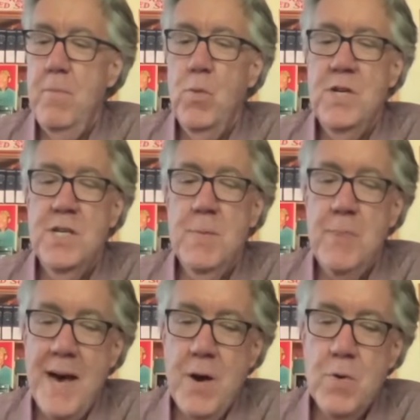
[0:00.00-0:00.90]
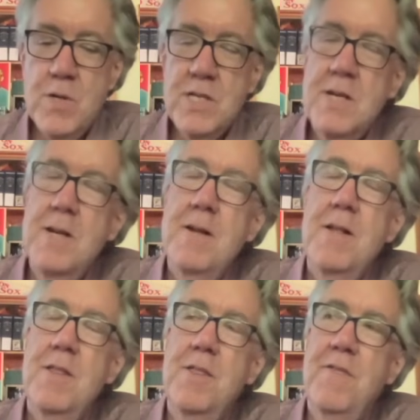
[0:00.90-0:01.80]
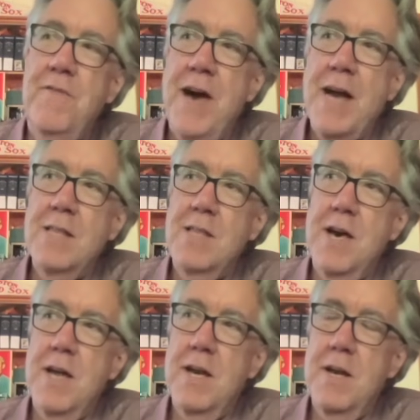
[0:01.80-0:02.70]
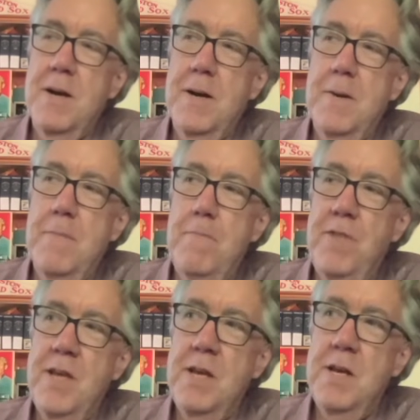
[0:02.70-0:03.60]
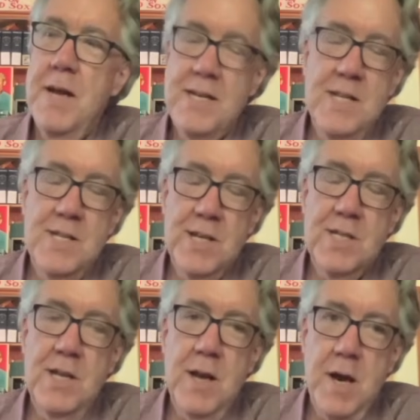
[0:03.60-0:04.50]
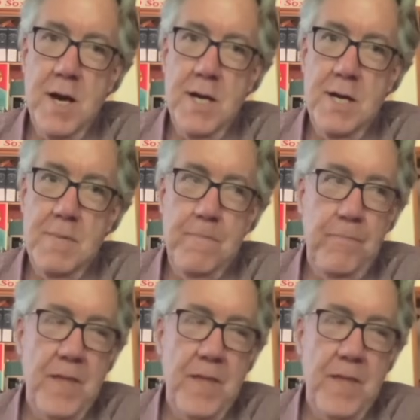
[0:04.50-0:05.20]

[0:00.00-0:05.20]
which is about the fact that in 1969